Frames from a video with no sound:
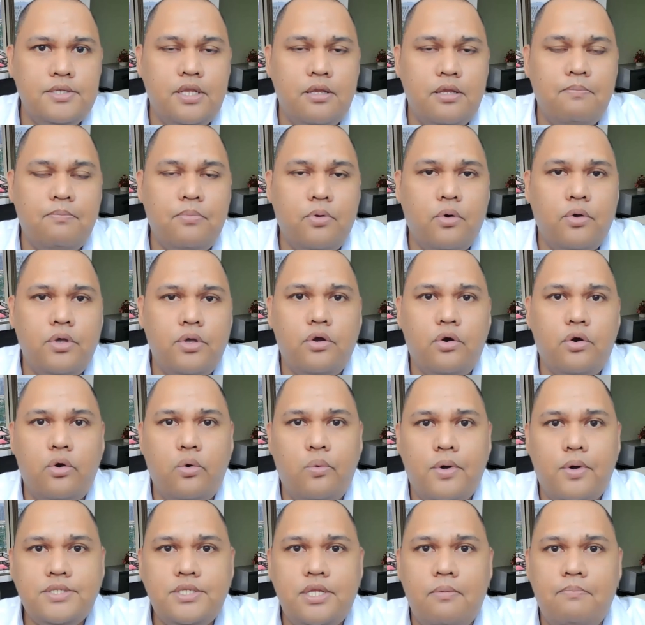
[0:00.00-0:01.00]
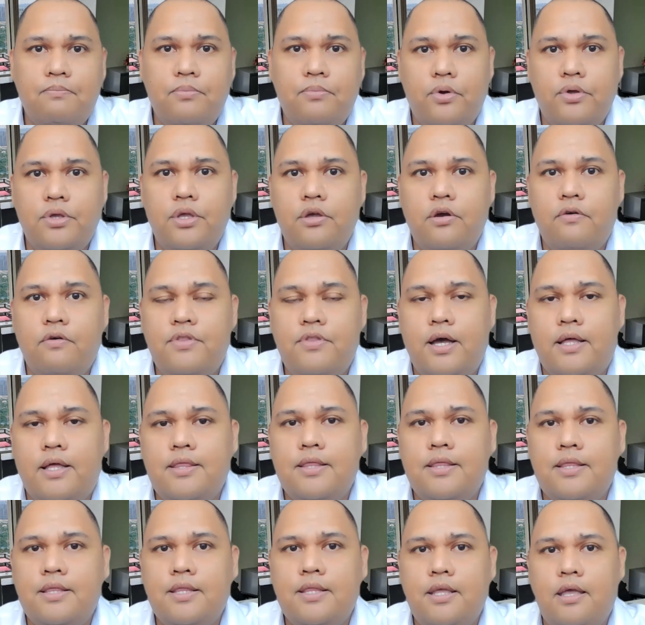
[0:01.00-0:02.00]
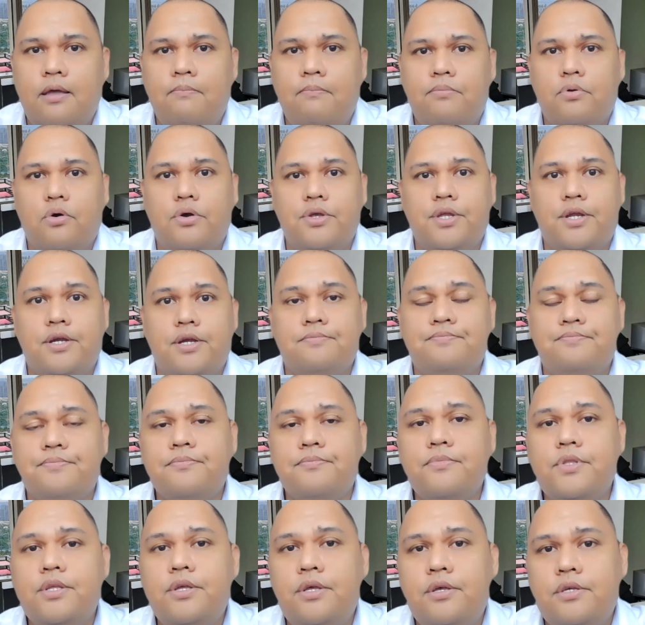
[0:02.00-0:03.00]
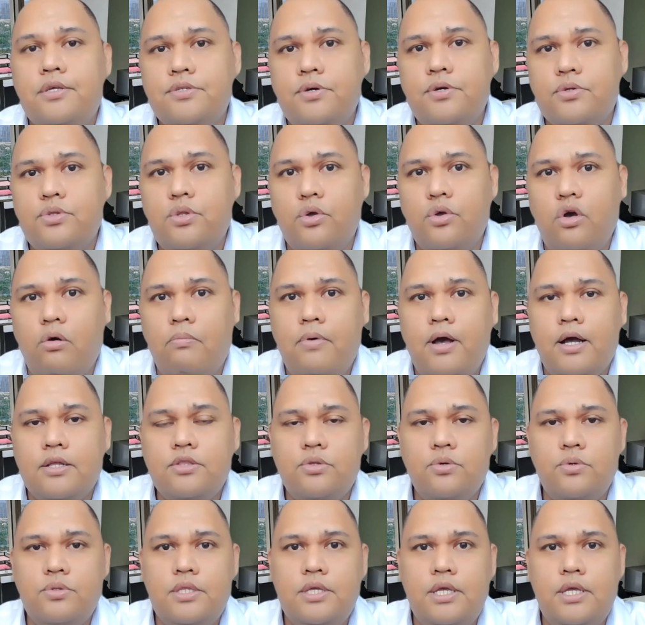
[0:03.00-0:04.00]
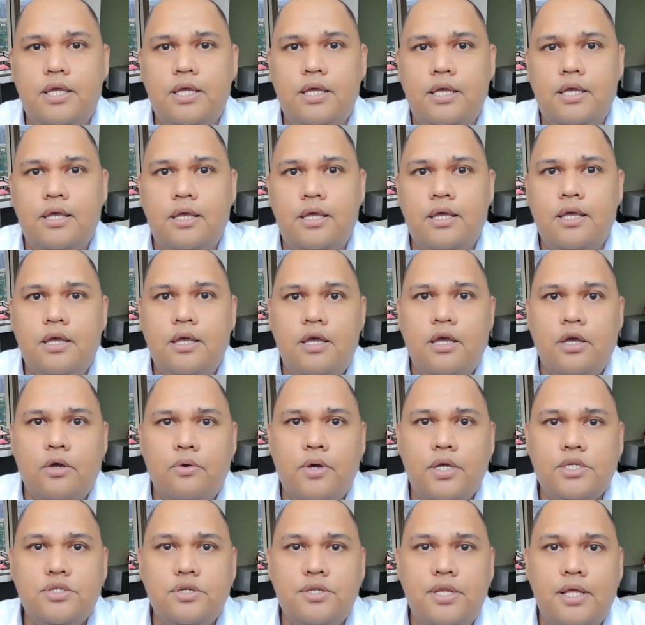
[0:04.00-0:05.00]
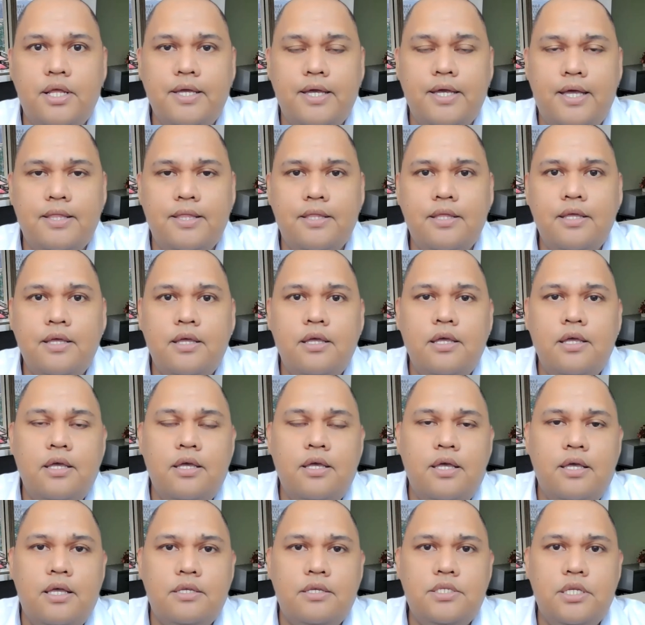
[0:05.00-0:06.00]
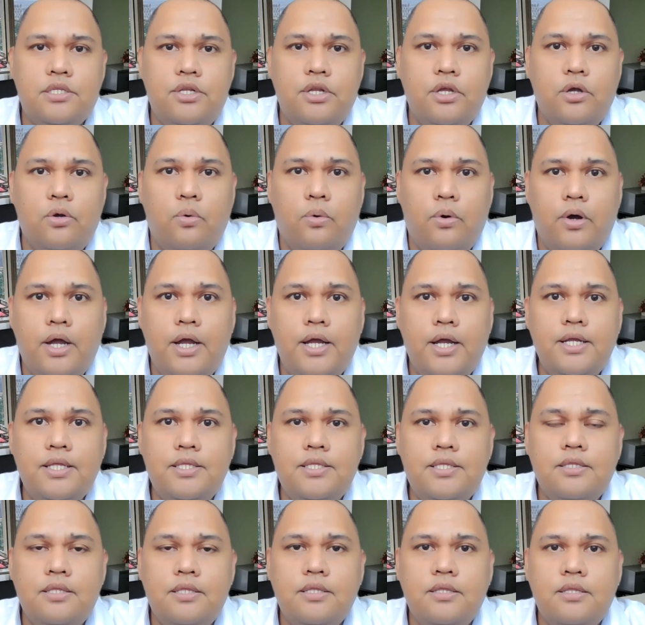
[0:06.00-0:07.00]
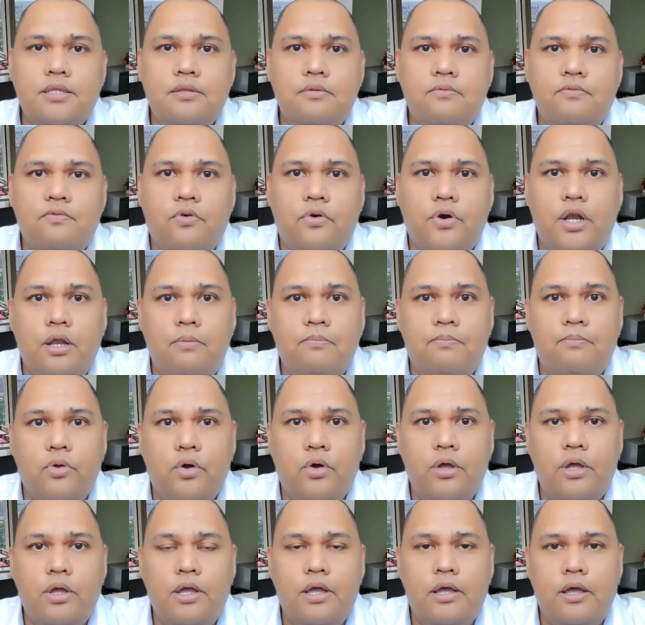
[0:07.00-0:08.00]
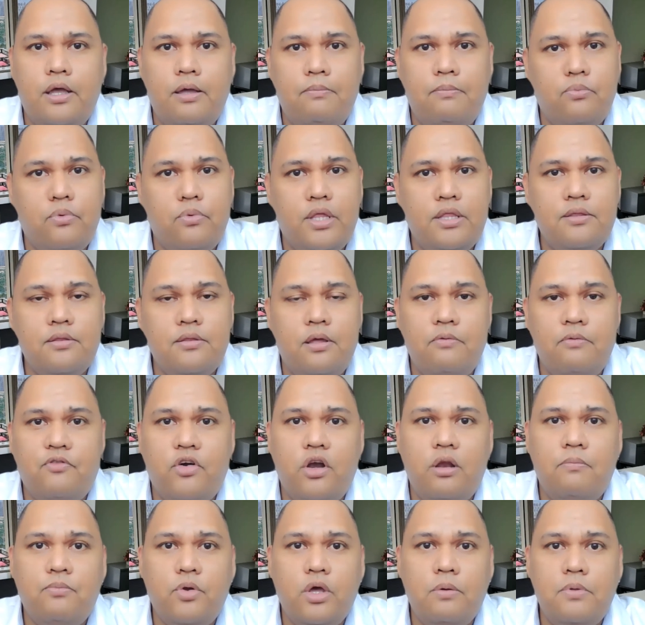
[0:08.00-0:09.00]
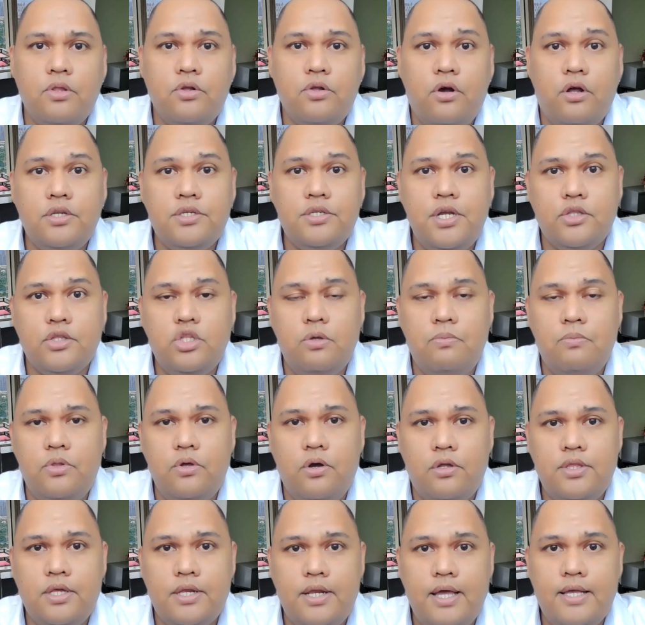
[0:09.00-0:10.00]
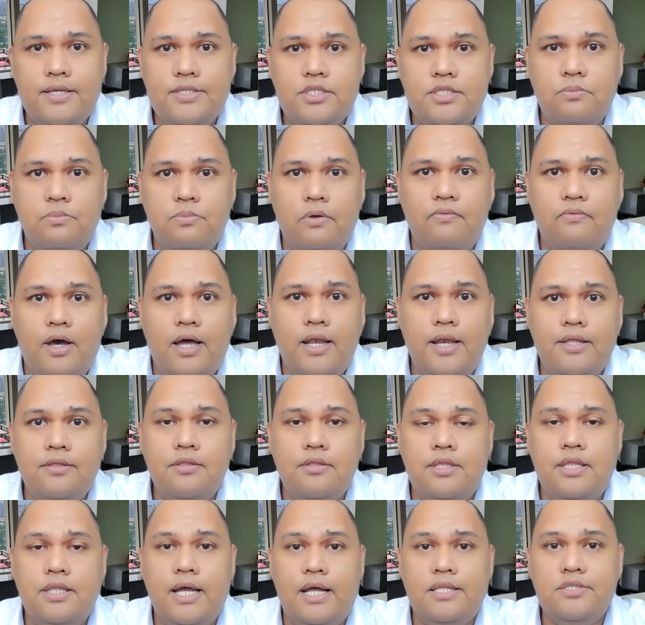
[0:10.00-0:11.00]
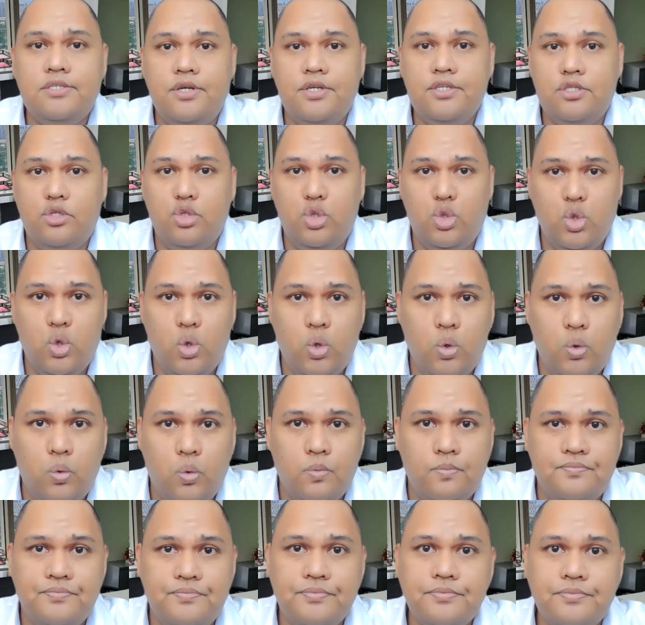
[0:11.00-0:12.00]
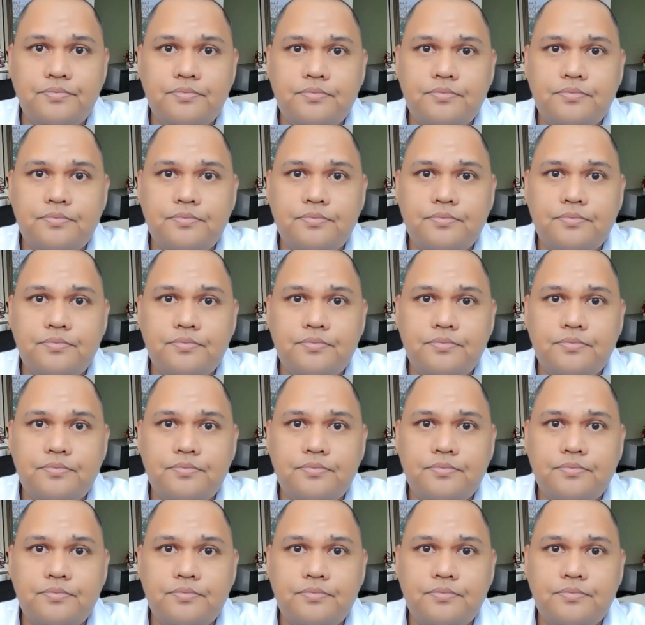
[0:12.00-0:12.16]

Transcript: is an employee or was an employee of that employer. So to go back to the question again, is it required for an employee when for an employment contract to be notarized to be valid? The answer is no.